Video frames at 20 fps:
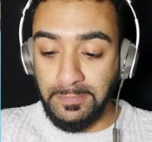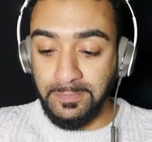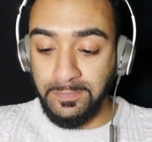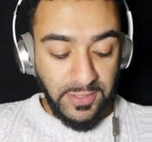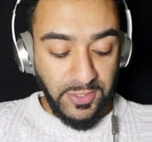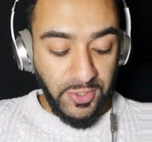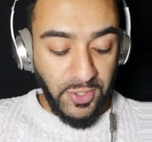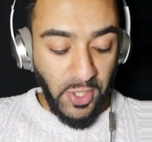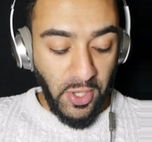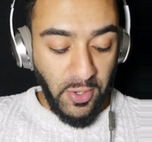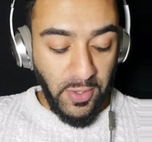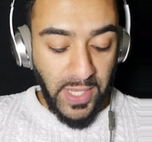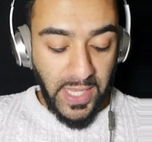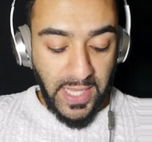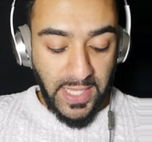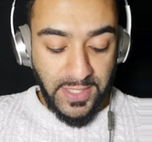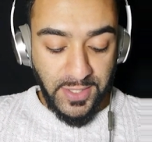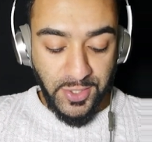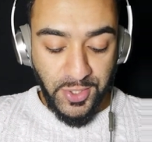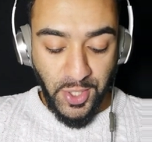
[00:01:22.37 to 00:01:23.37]
Let's go
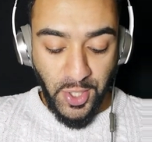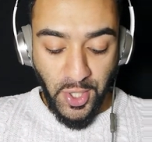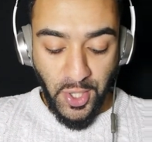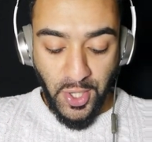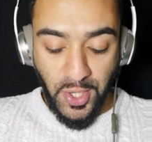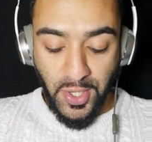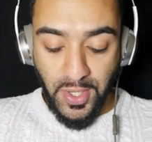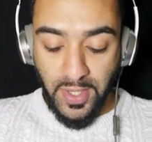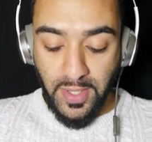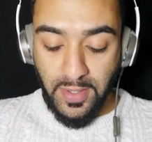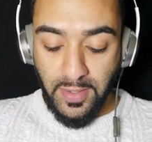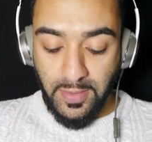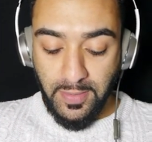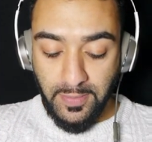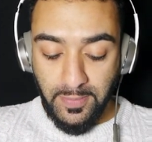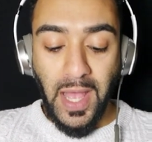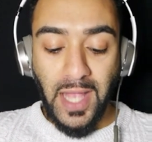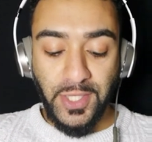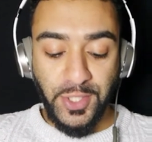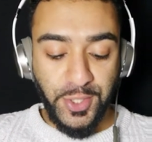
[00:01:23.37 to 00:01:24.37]

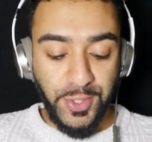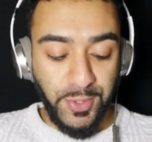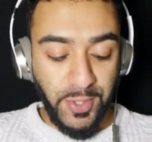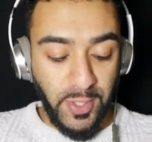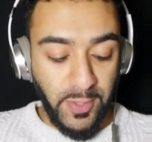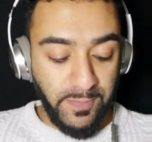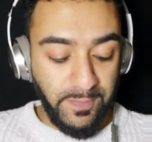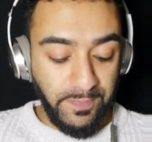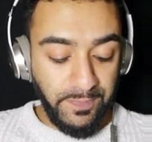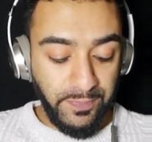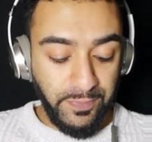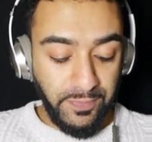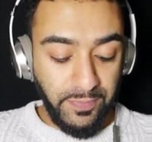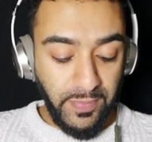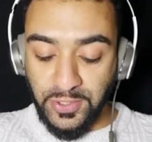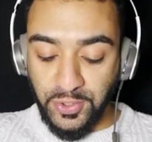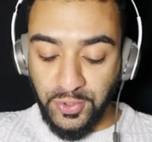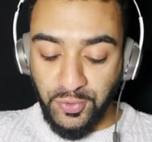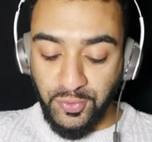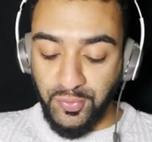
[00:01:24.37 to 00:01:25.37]
into bathroom
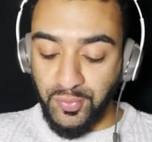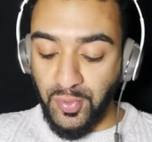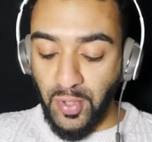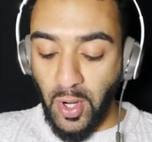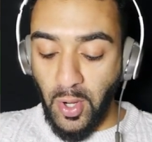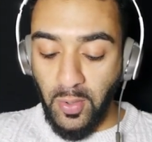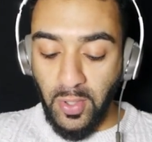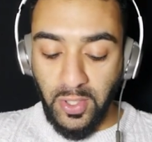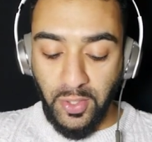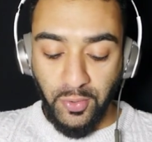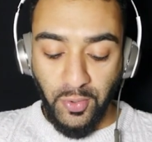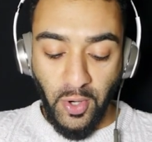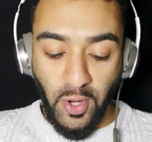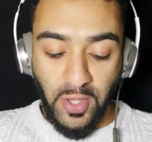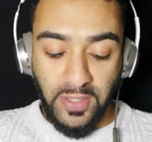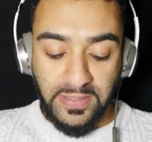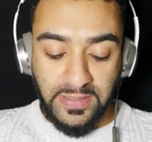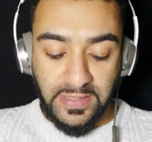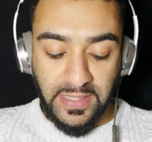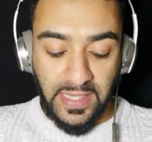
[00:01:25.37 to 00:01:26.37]
and scroll
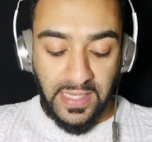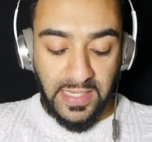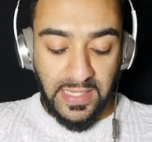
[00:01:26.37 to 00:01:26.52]
across.